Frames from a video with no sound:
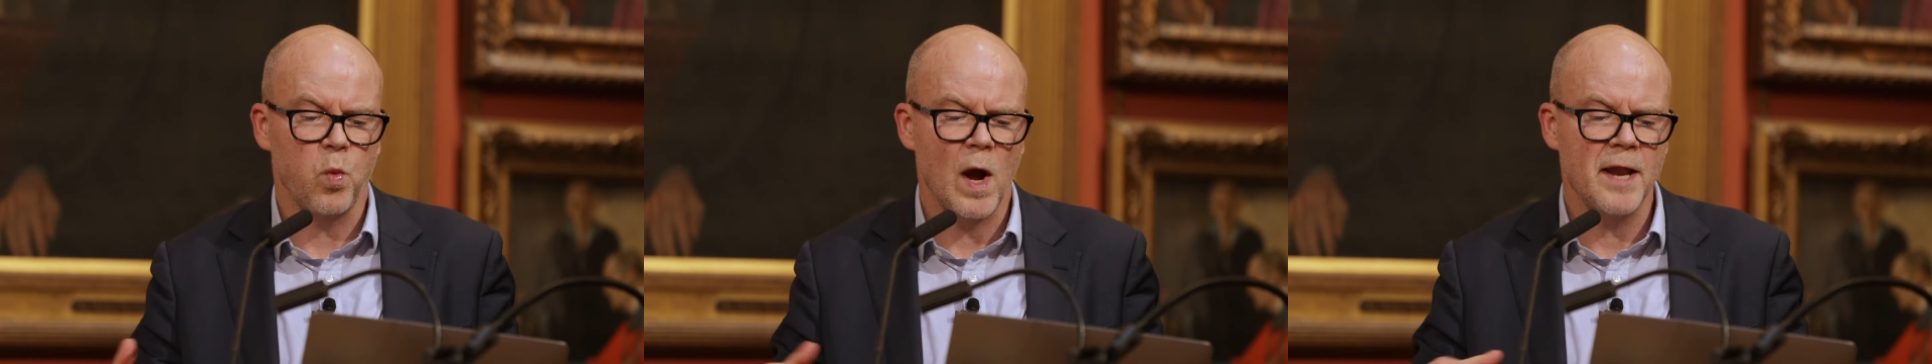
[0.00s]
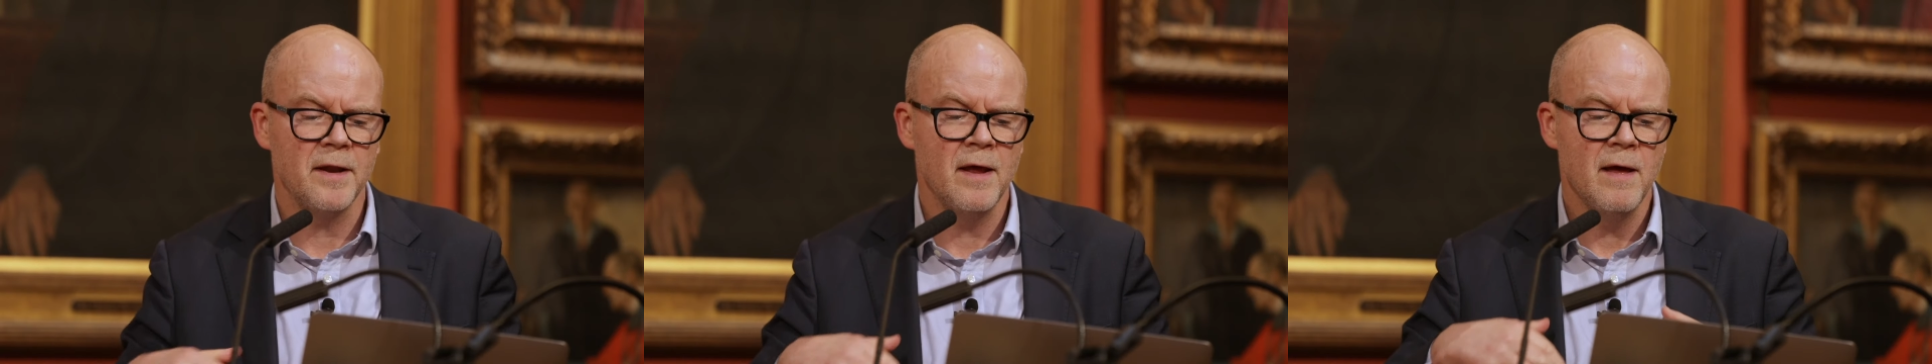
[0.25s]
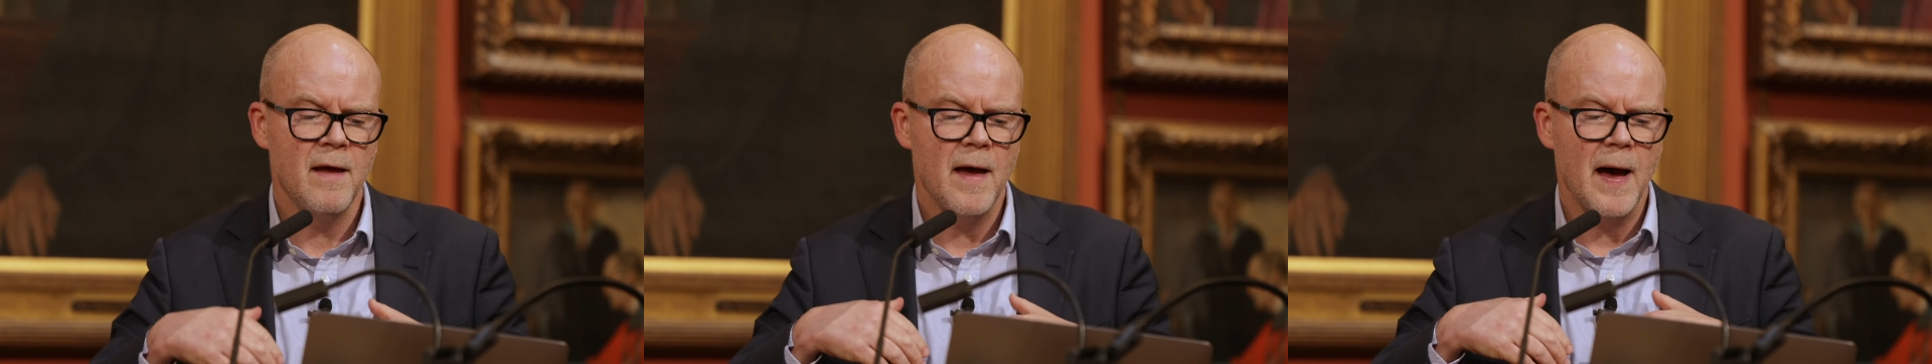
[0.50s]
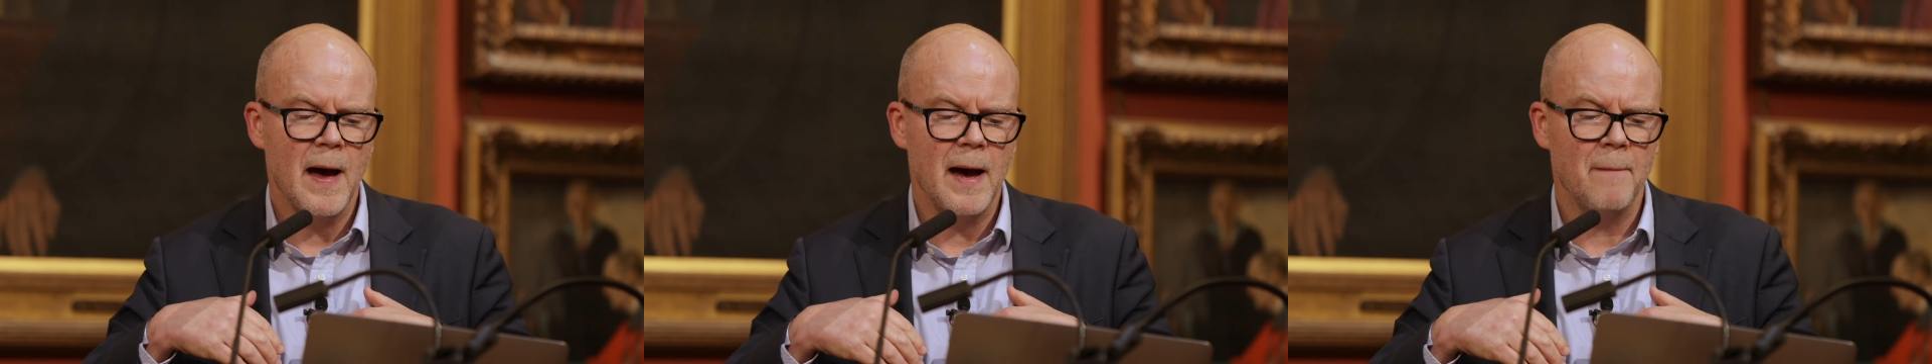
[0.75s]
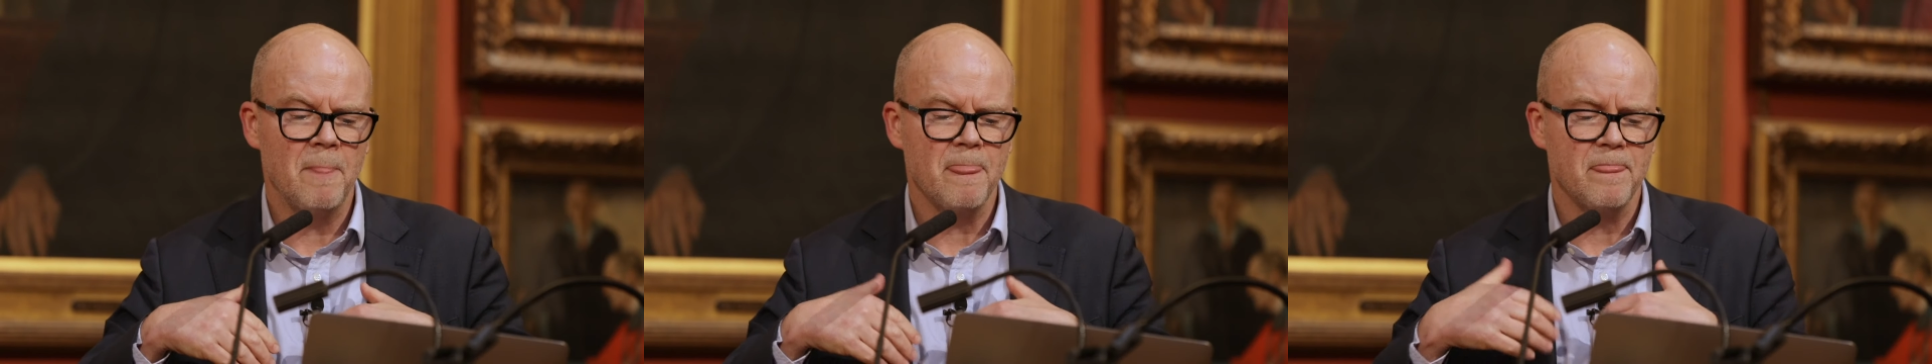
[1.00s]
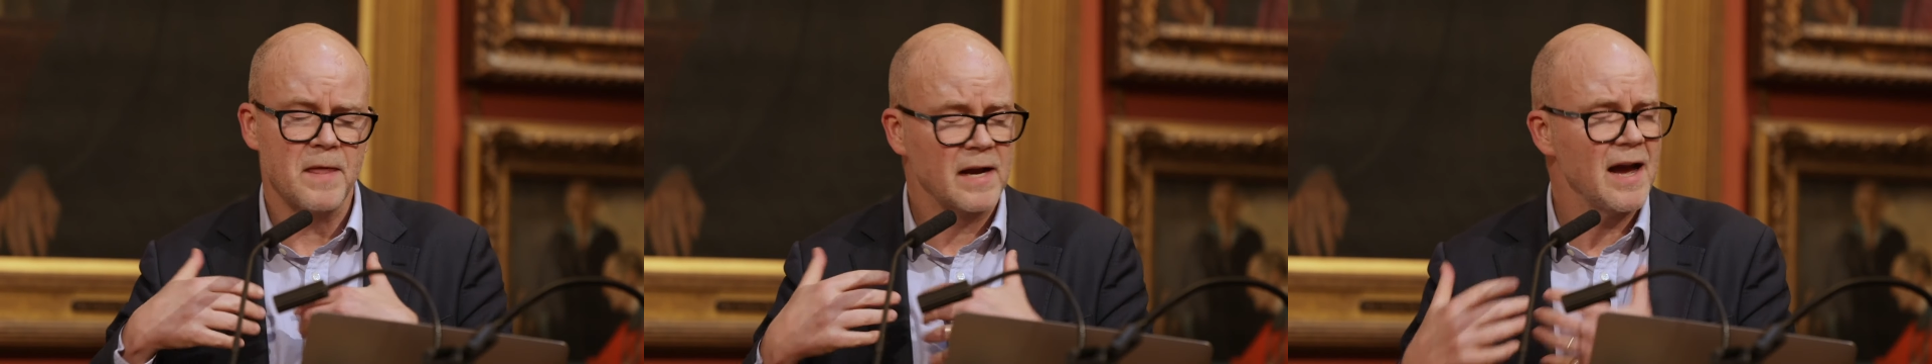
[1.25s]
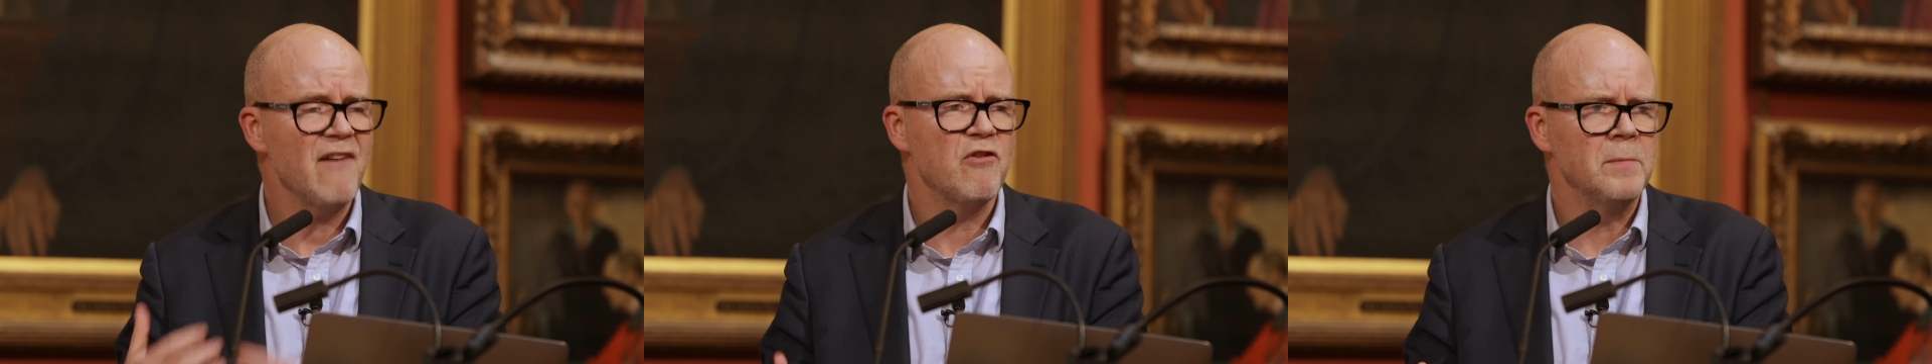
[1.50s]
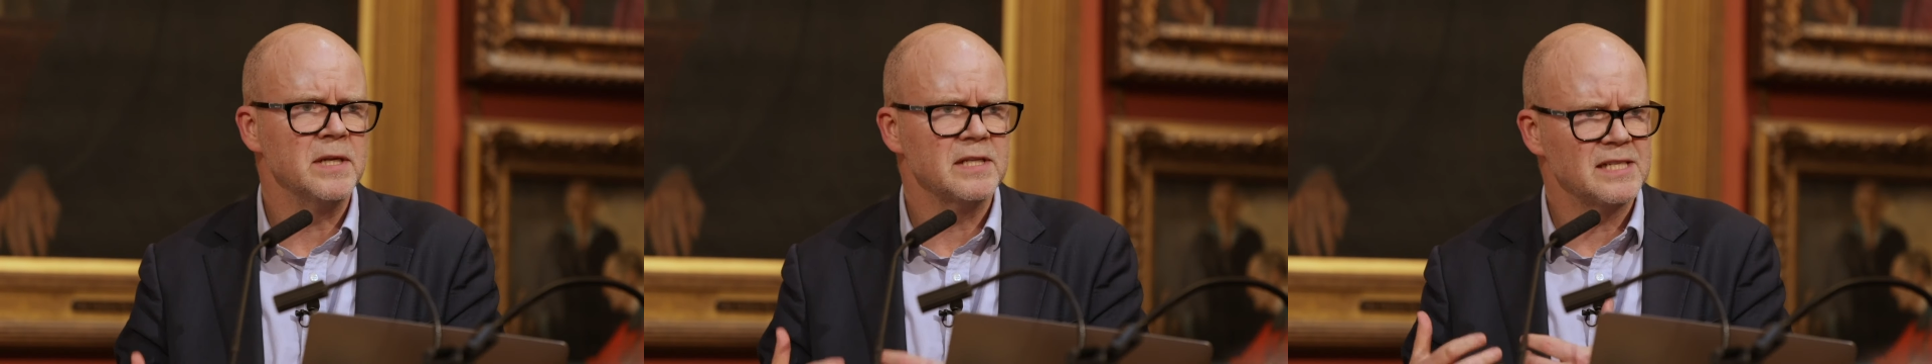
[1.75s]
when the
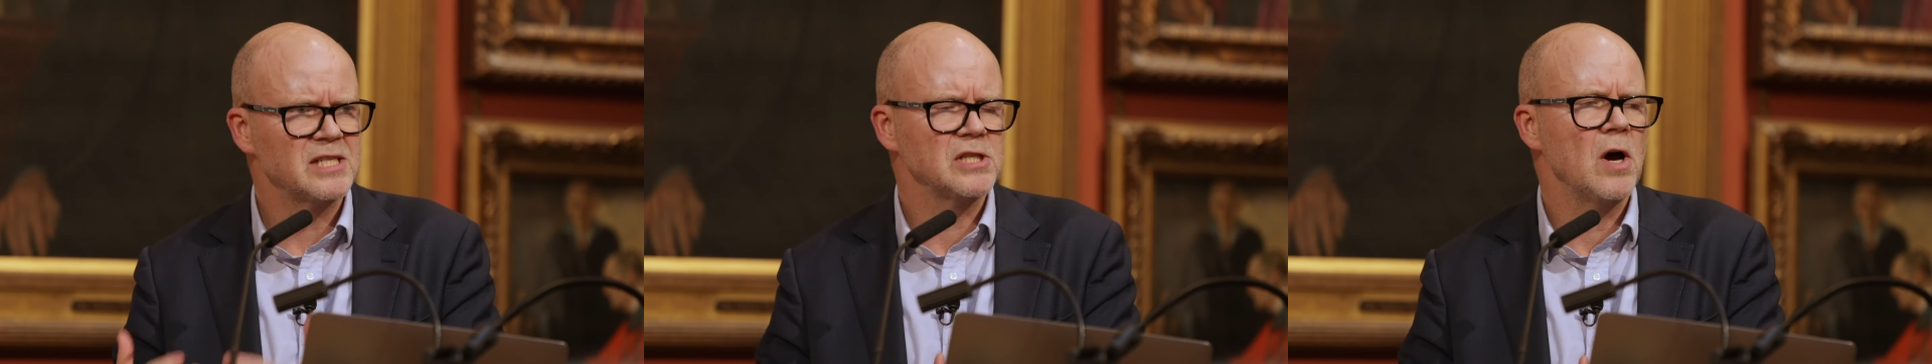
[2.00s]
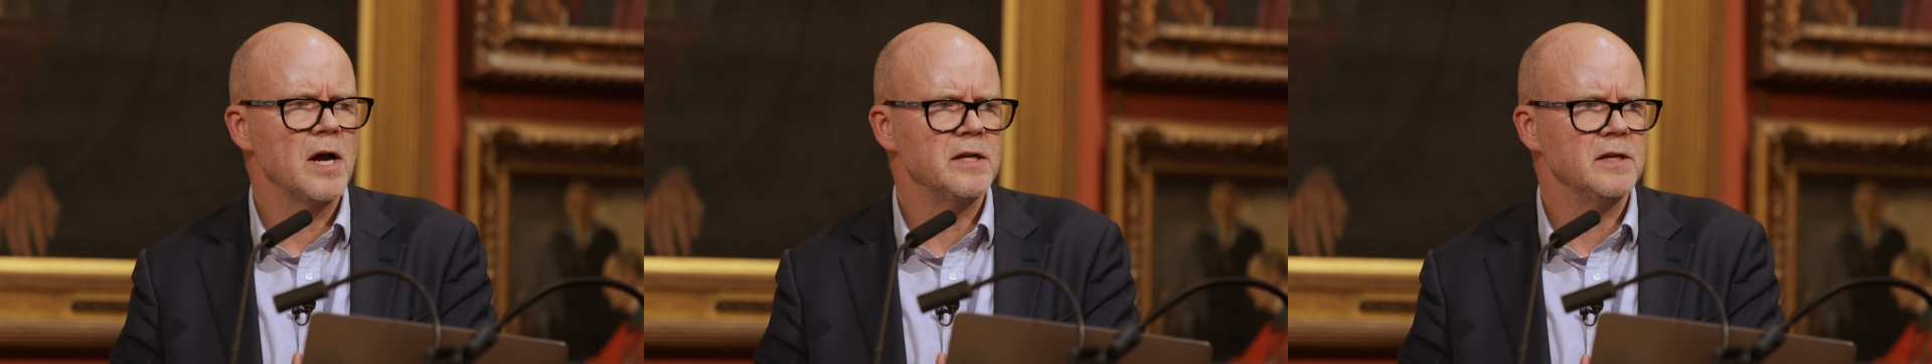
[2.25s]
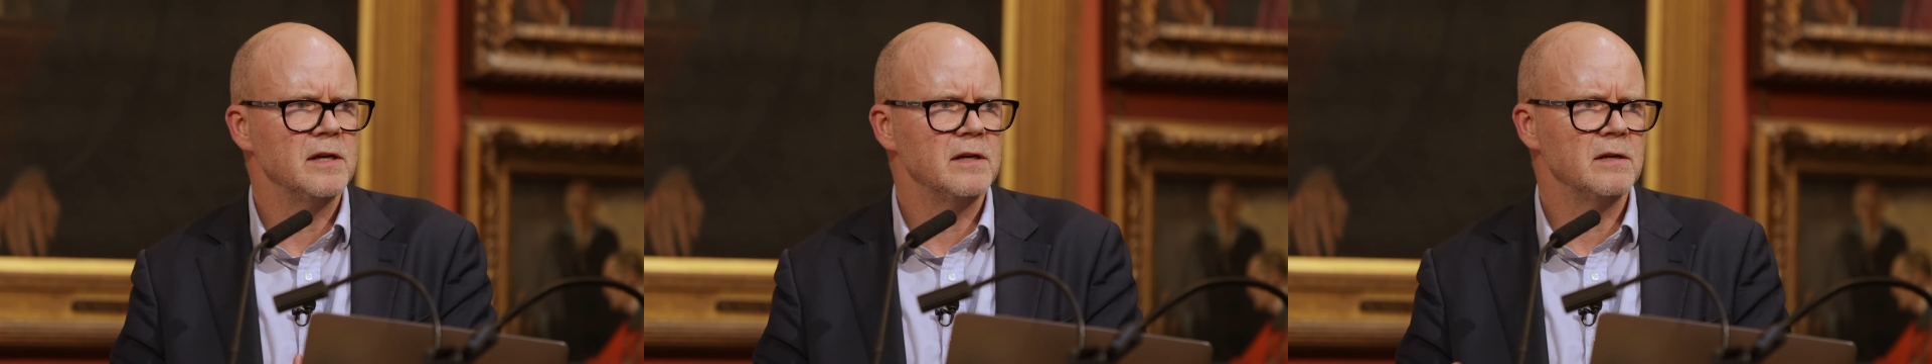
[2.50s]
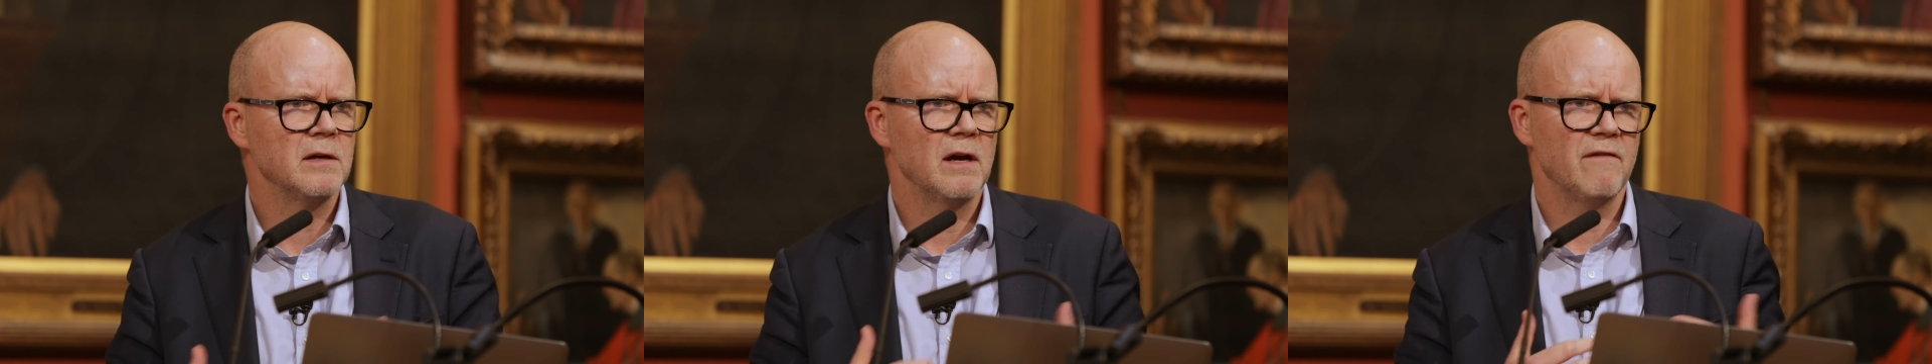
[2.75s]
government decided